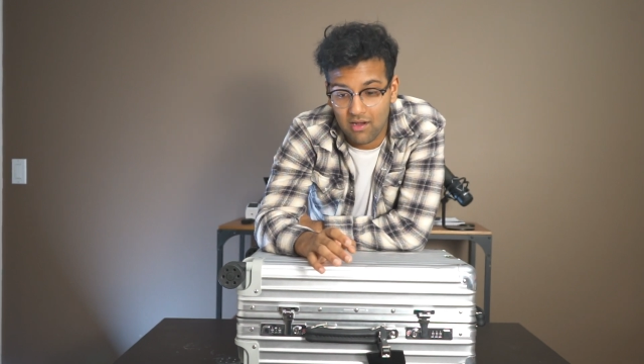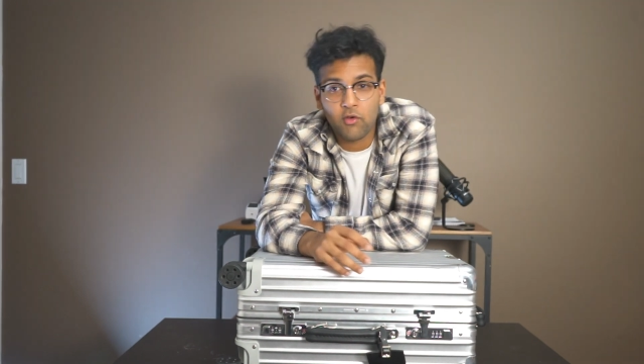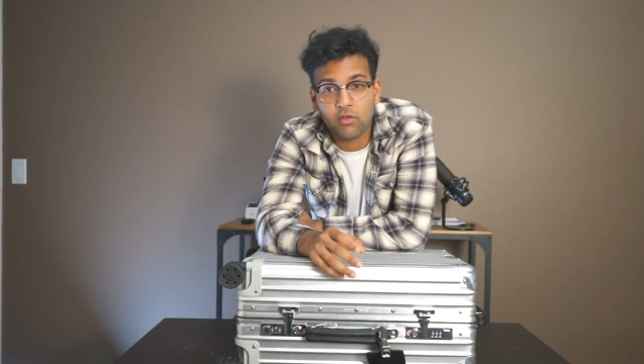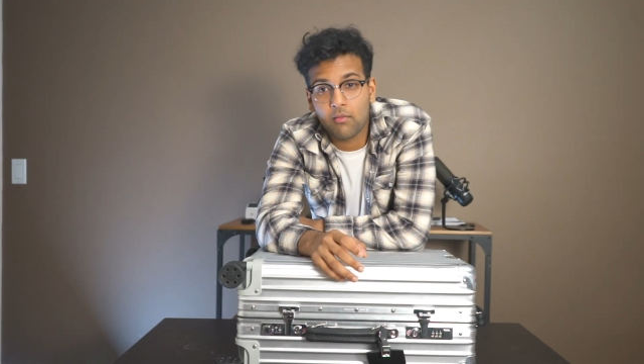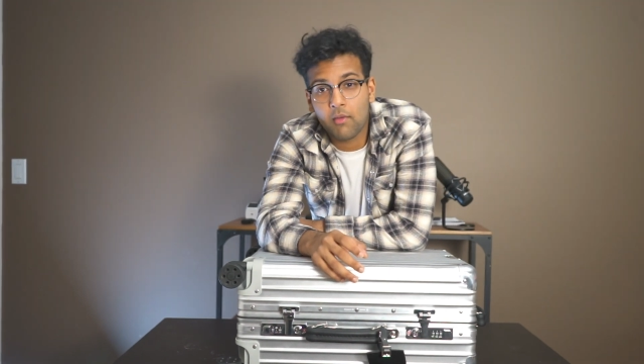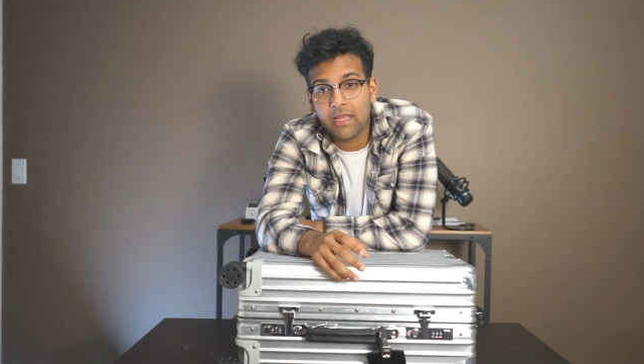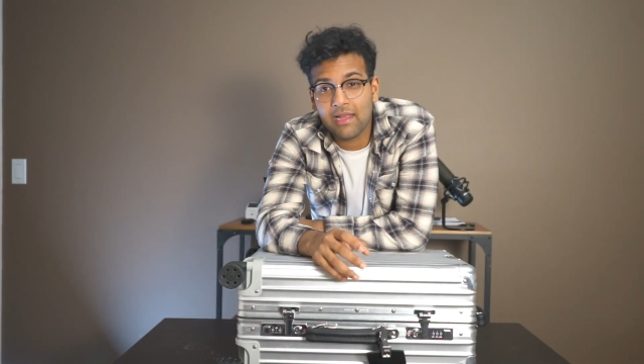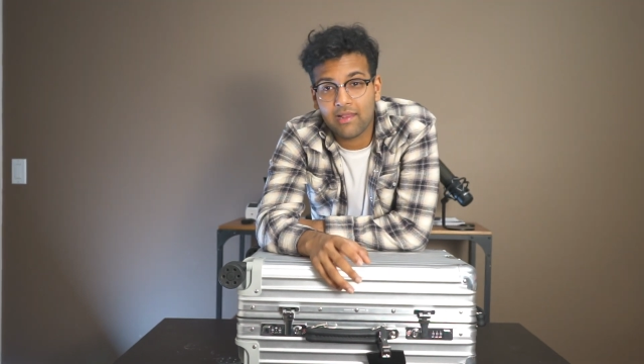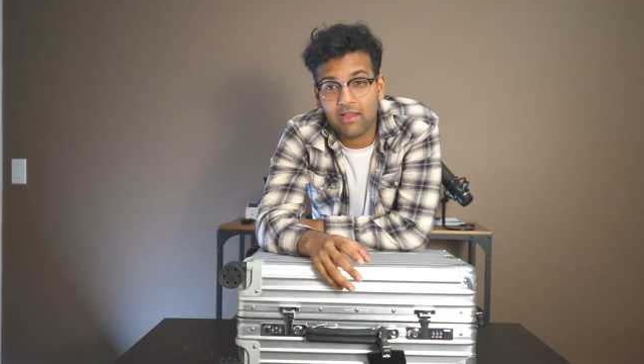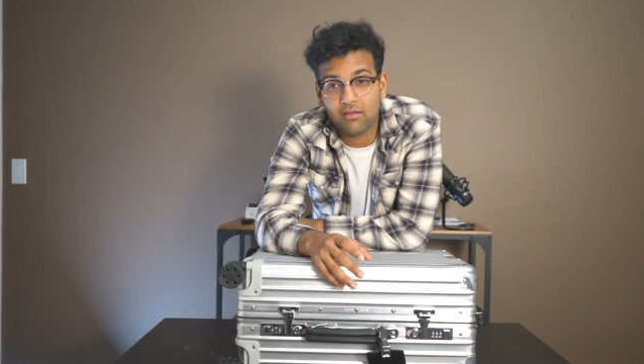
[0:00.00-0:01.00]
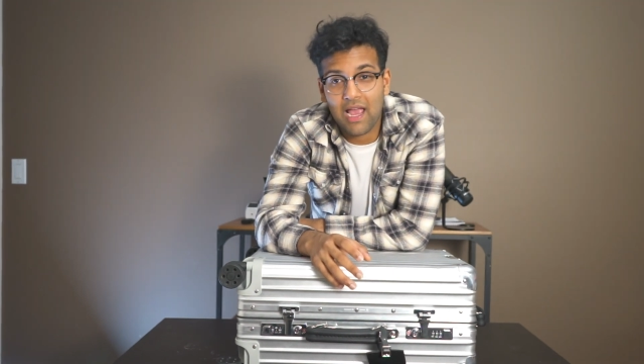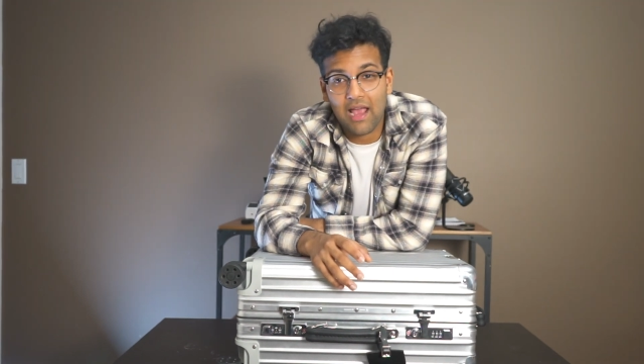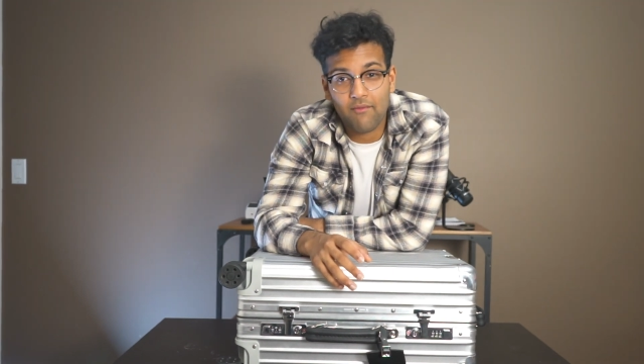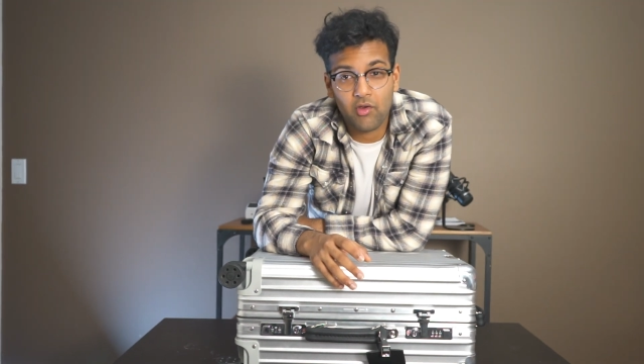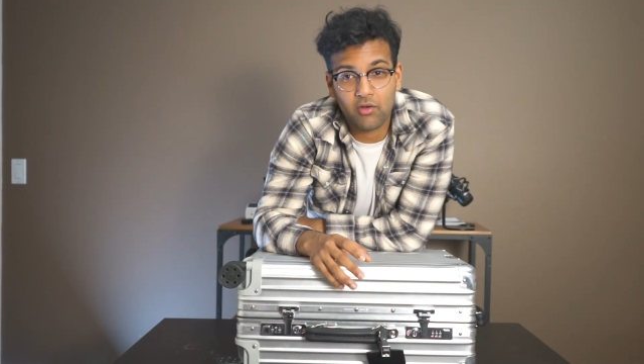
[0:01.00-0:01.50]
If you're somebody that likes to
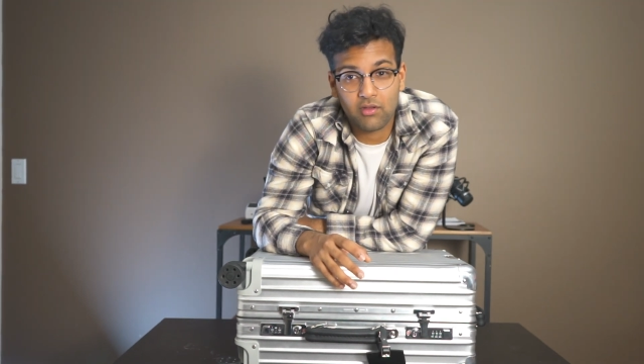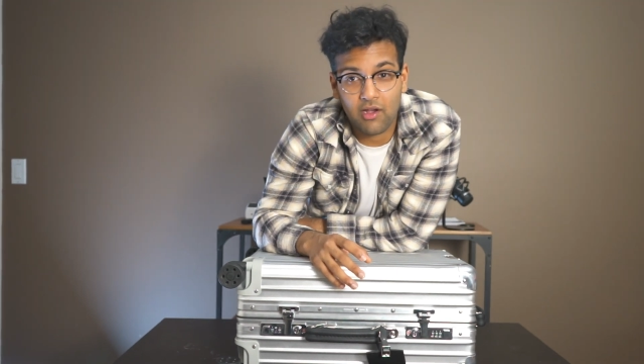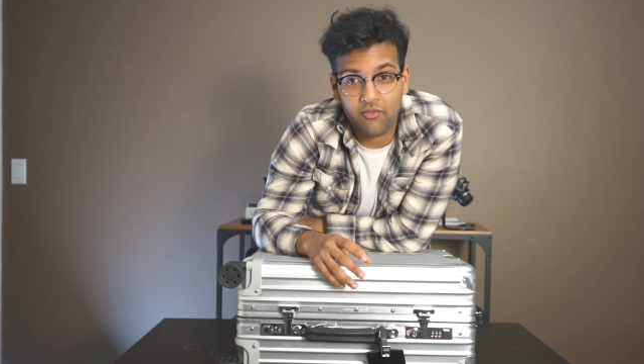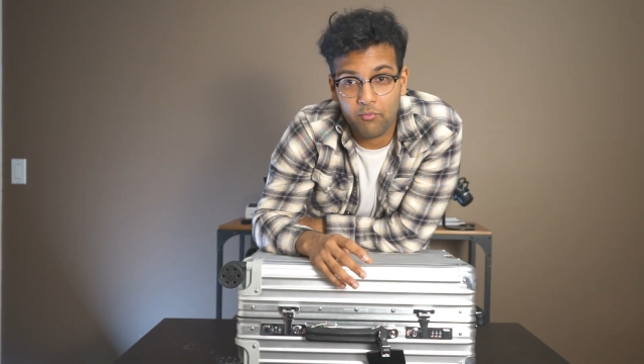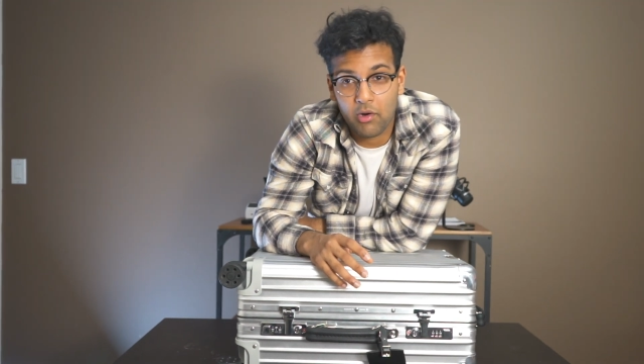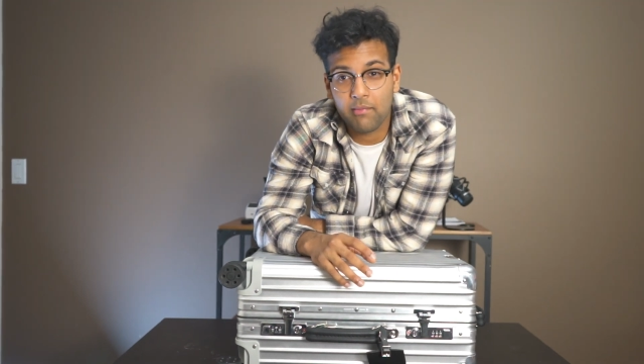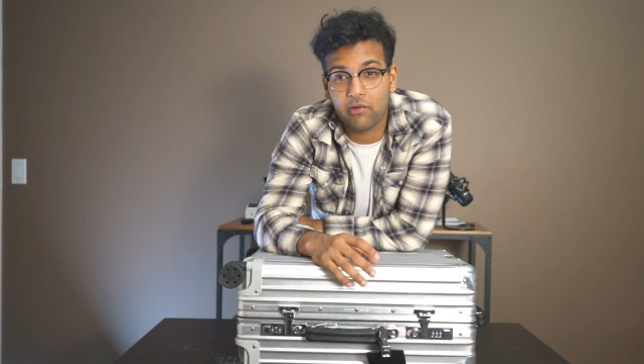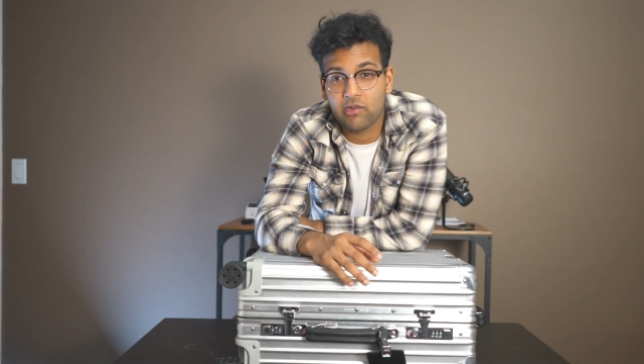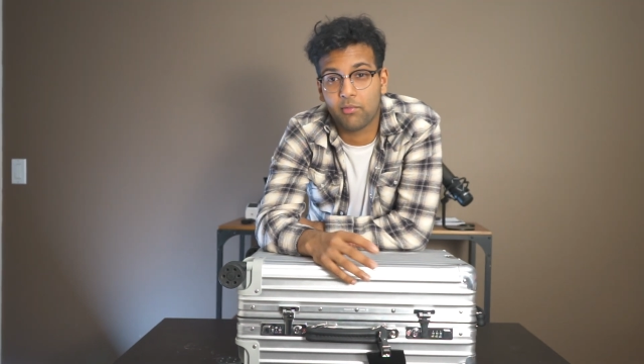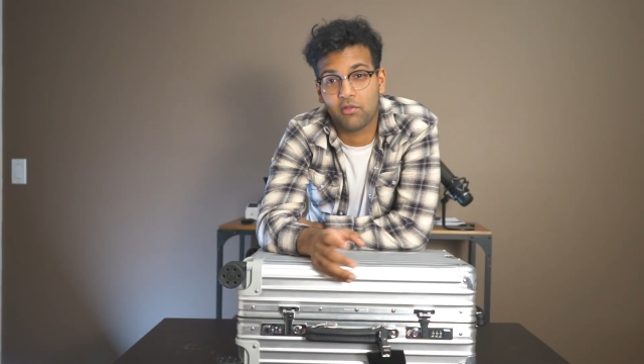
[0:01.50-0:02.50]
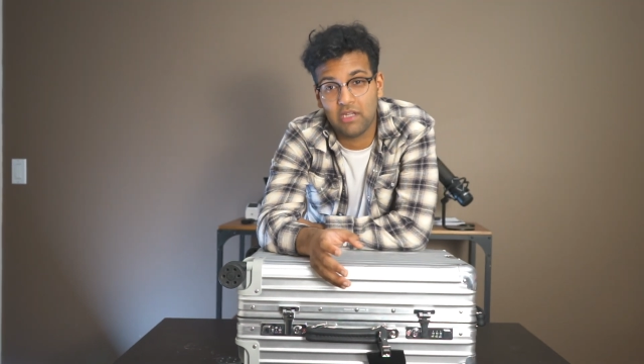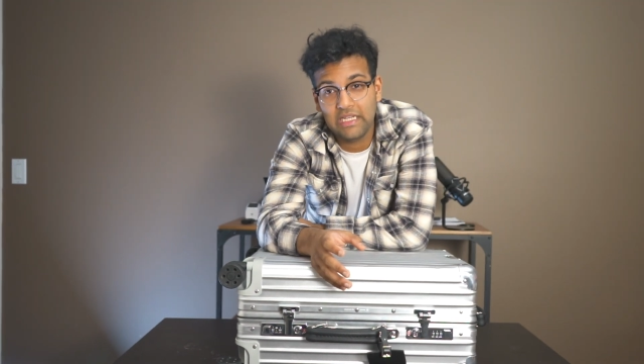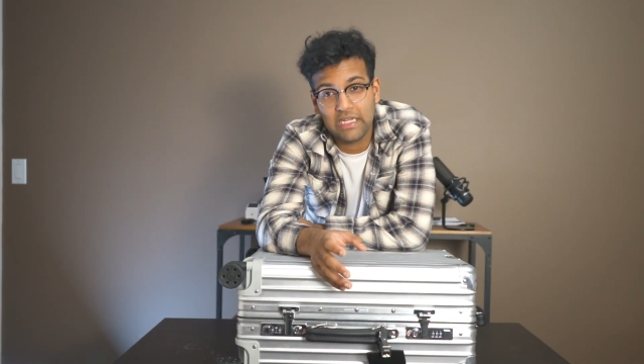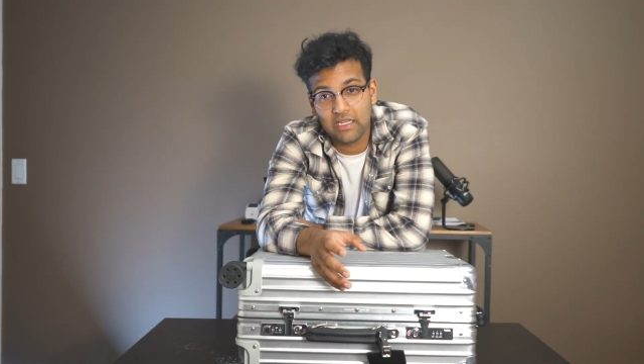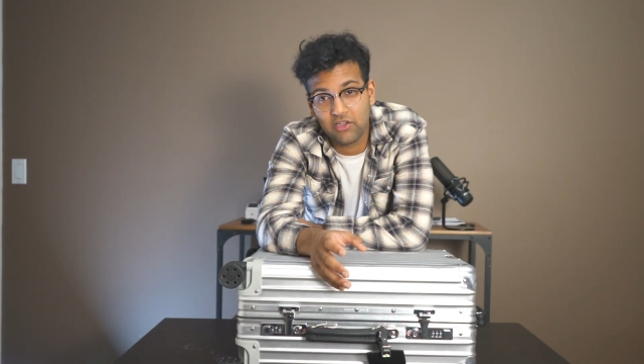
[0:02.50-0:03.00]
have their stuff pretty much in
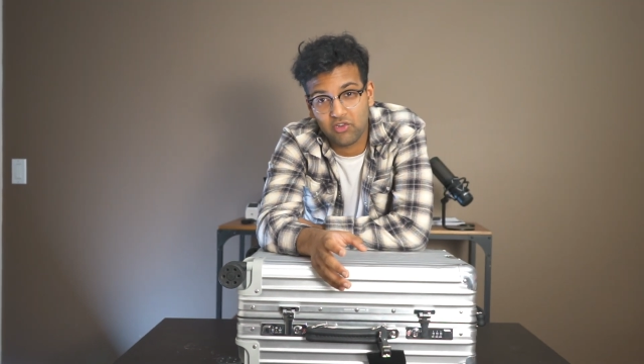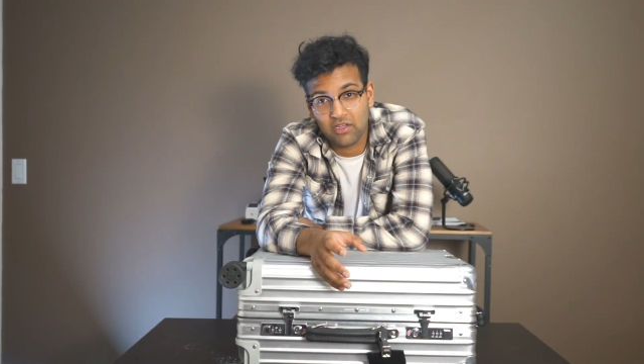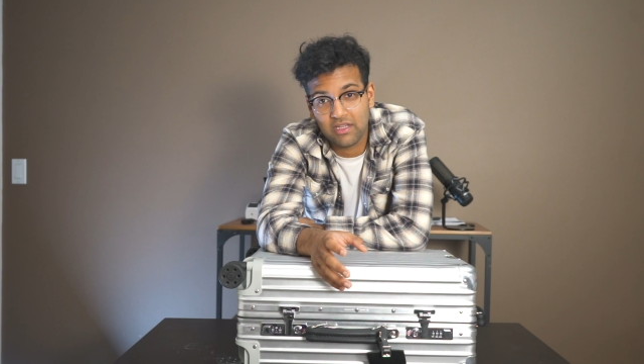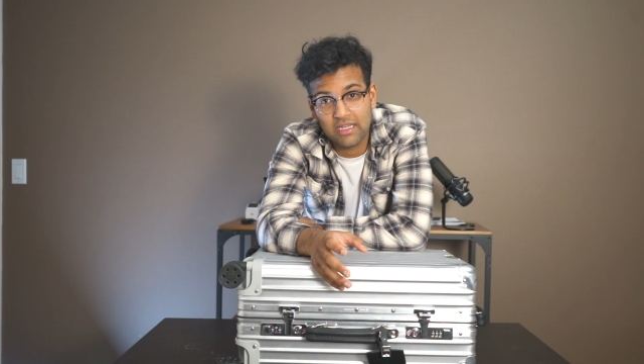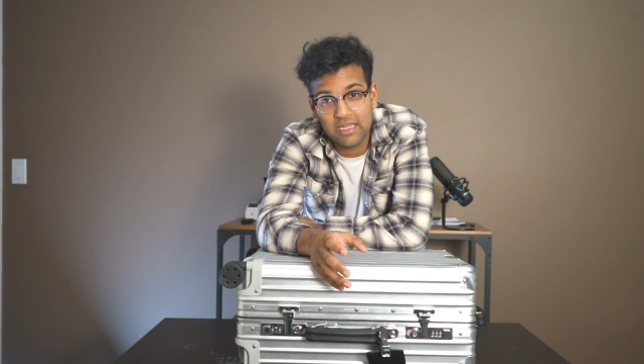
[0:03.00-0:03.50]
pristine condition,